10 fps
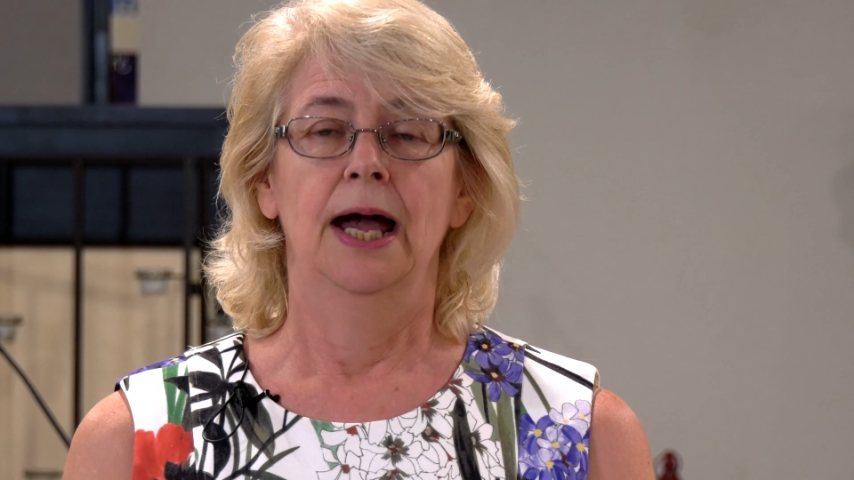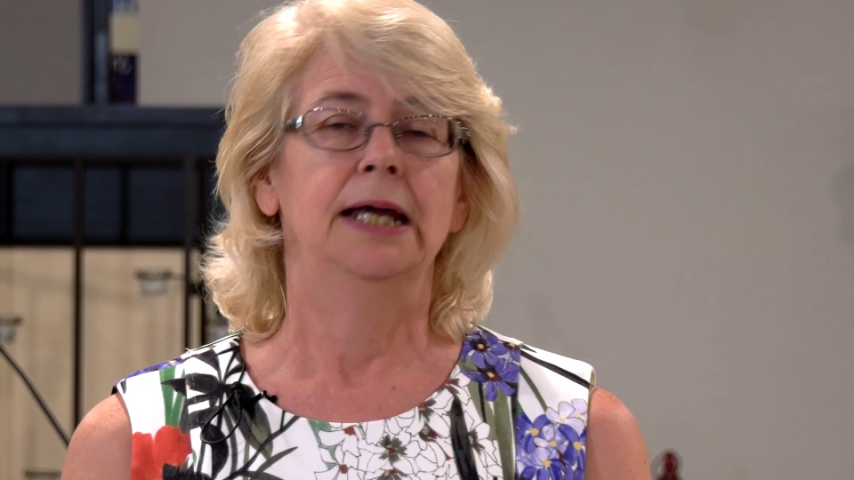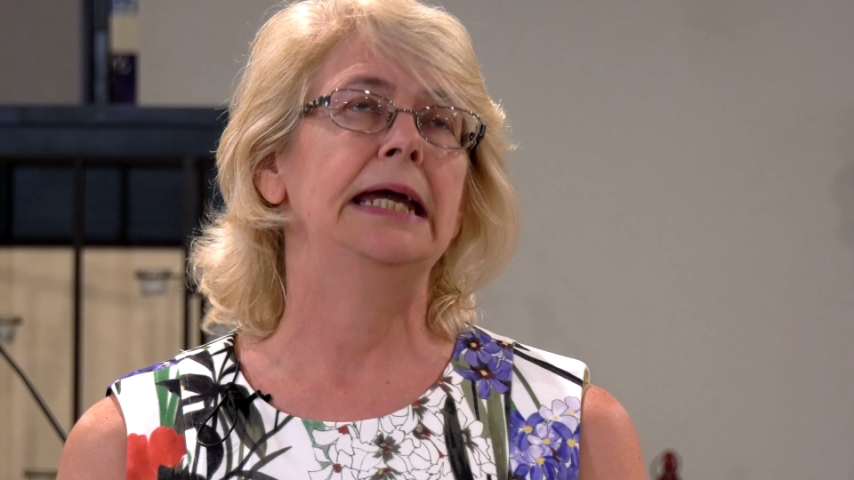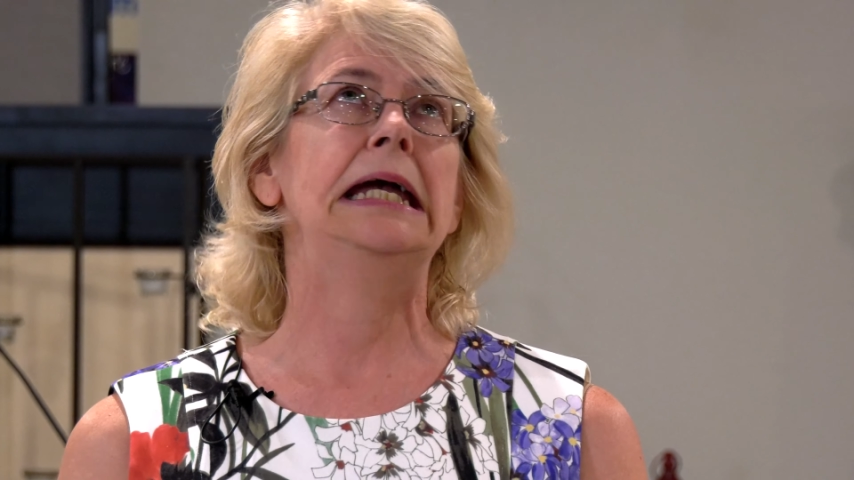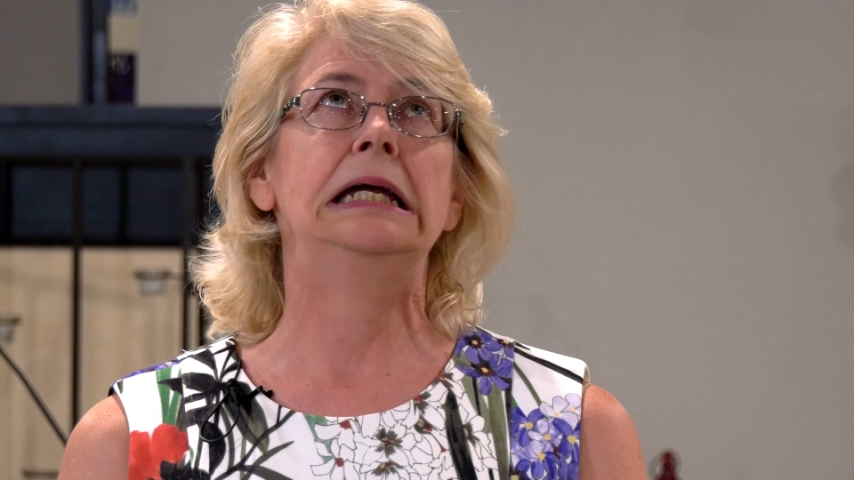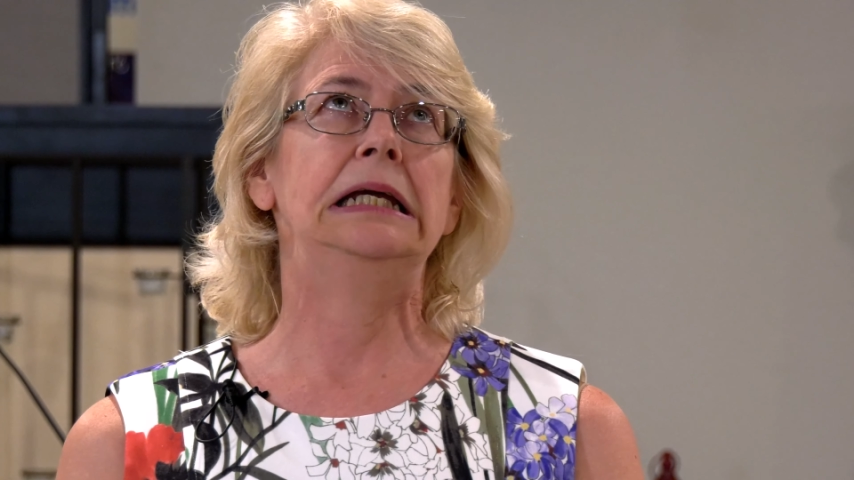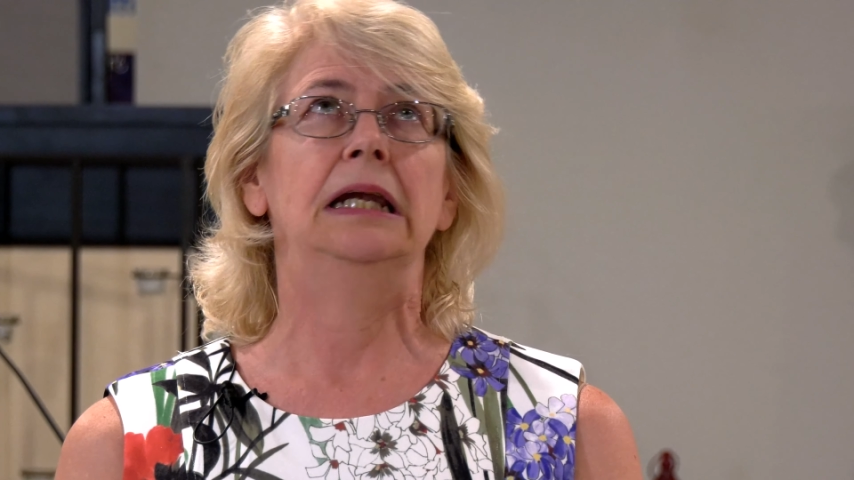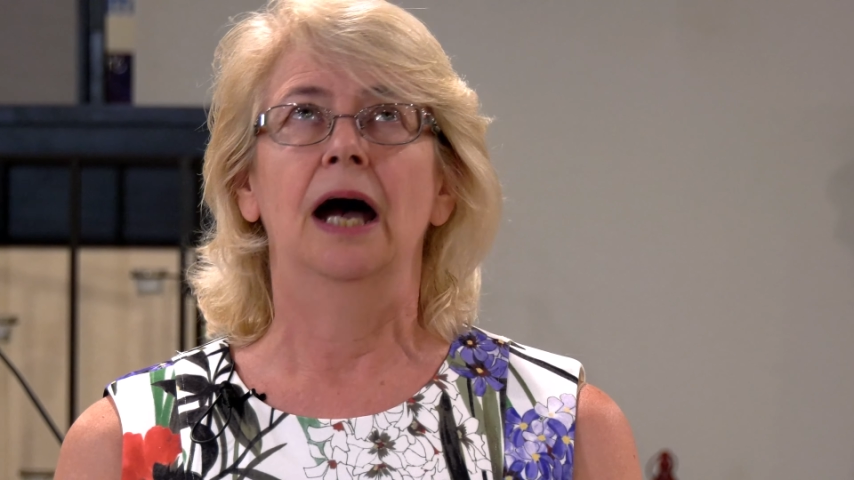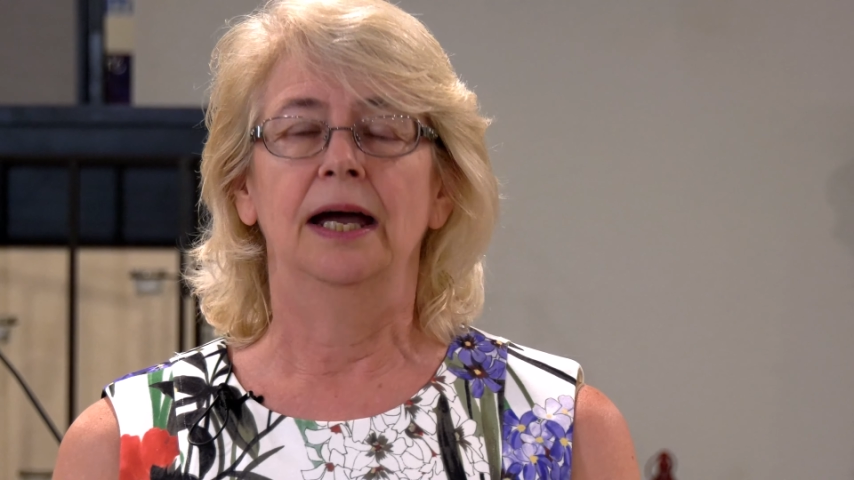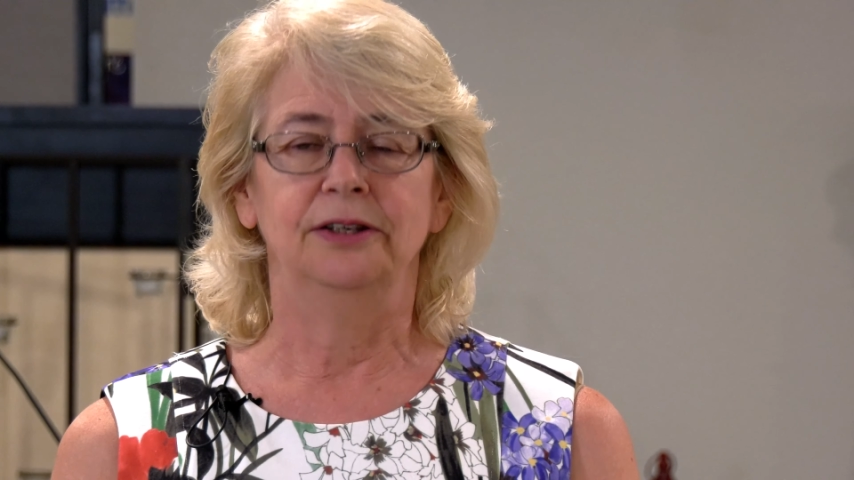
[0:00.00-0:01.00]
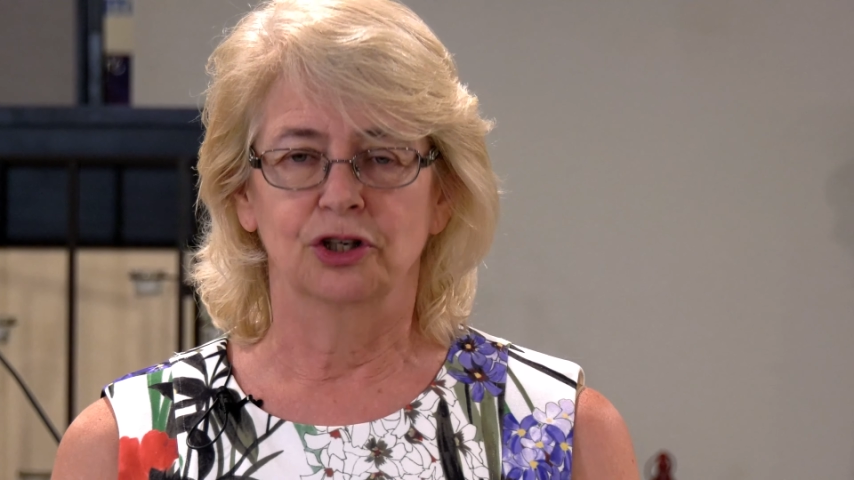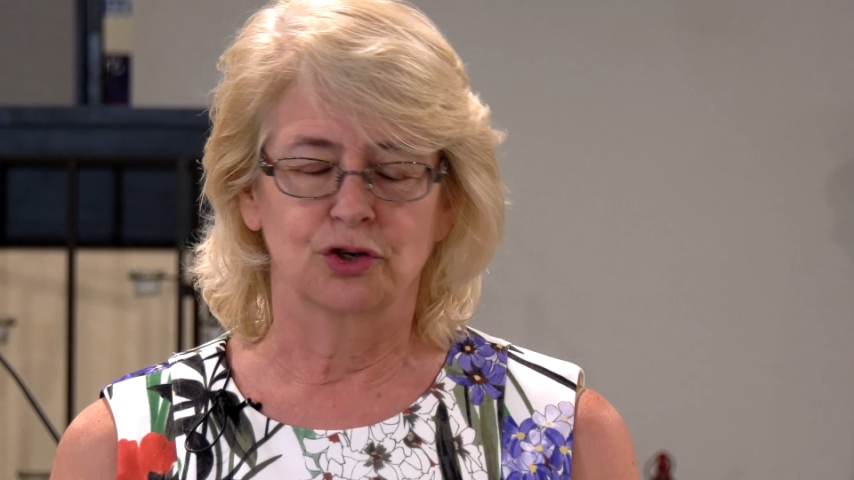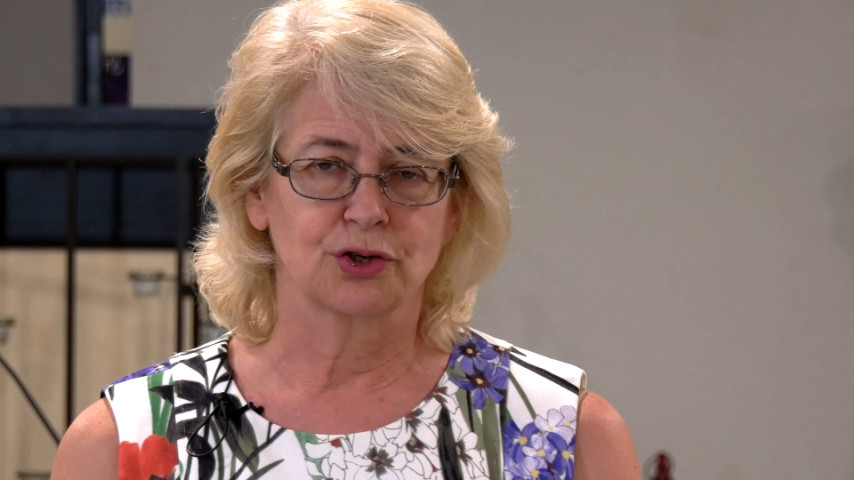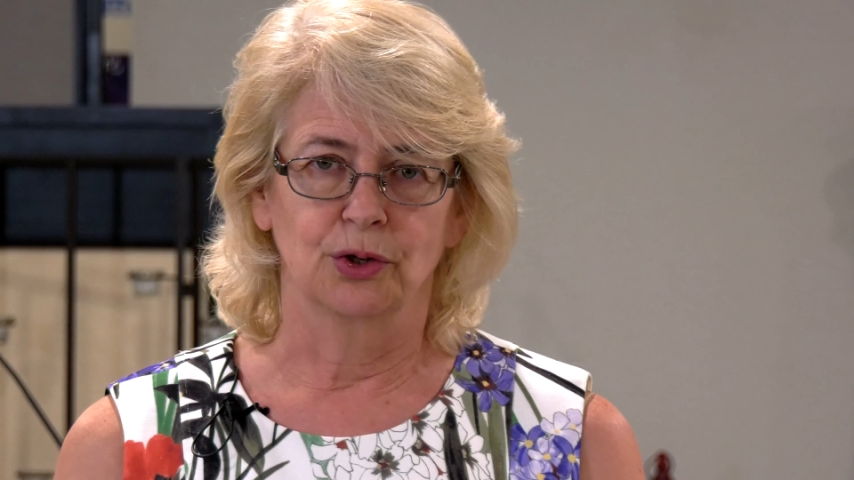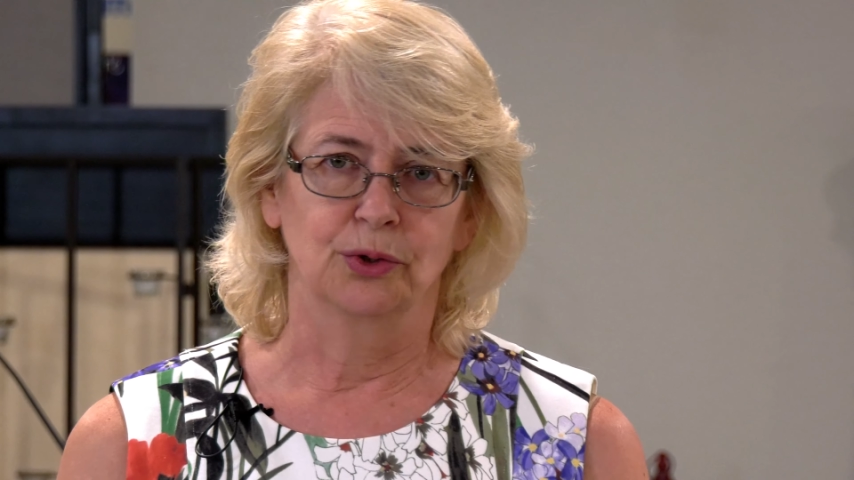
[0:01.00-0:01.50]
at 89
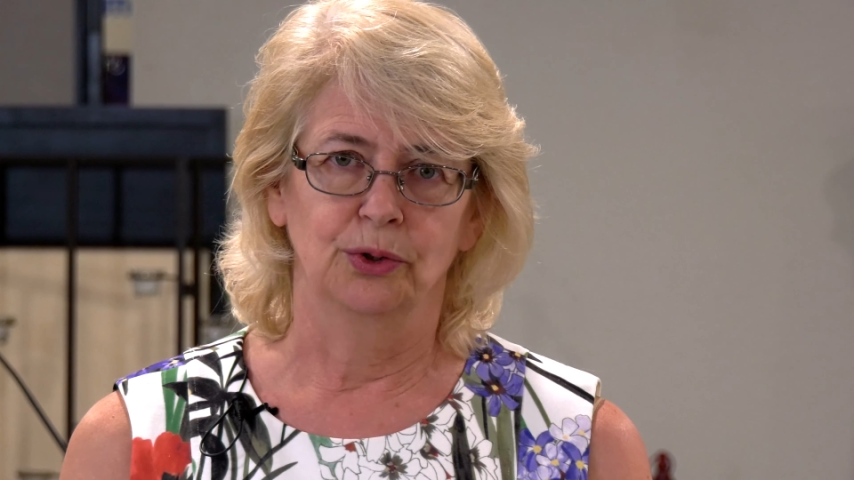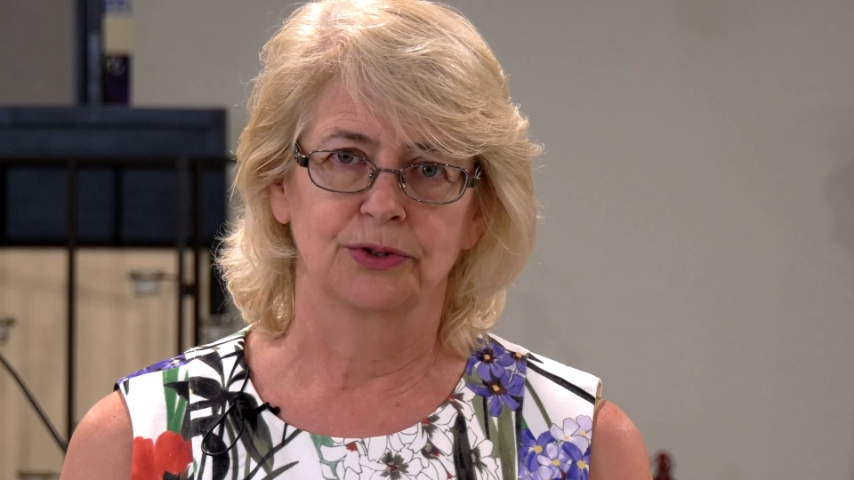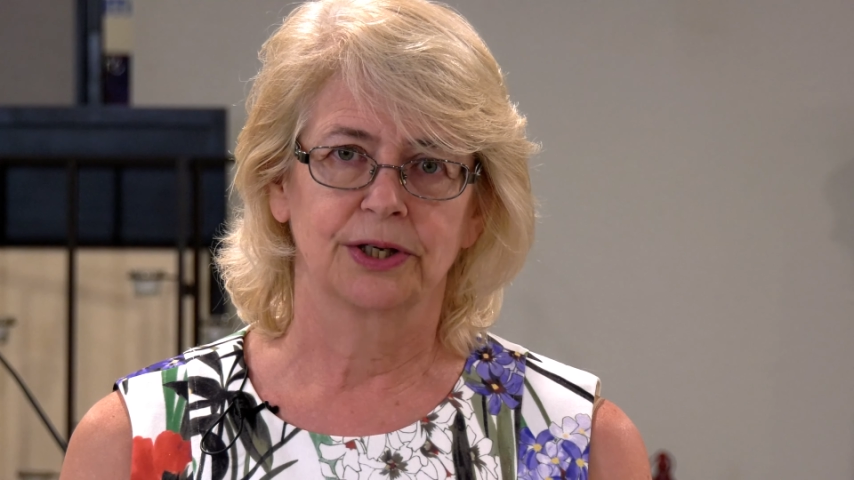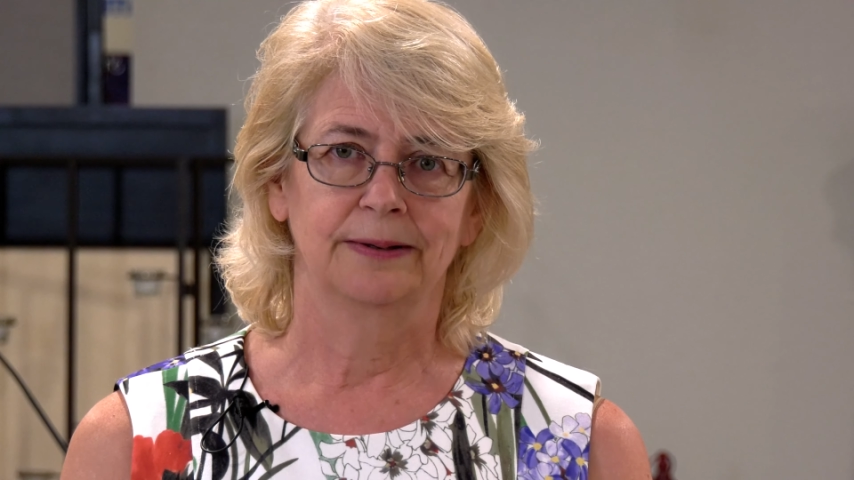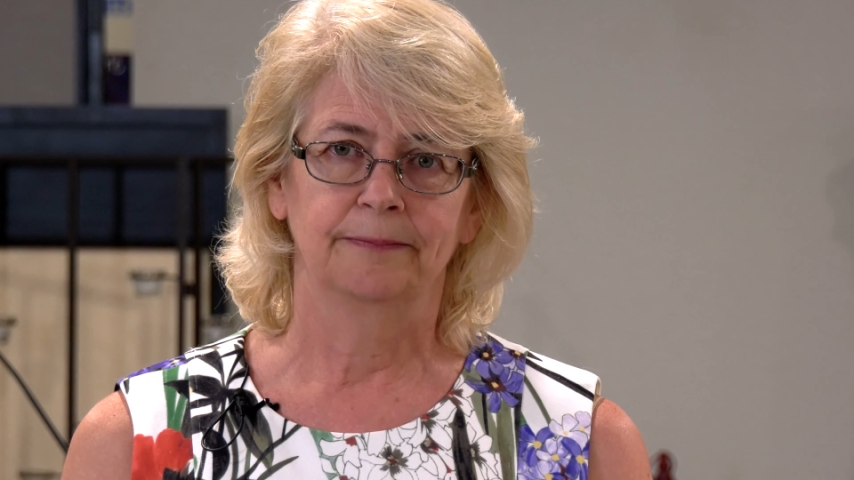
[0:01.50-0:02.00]
years old.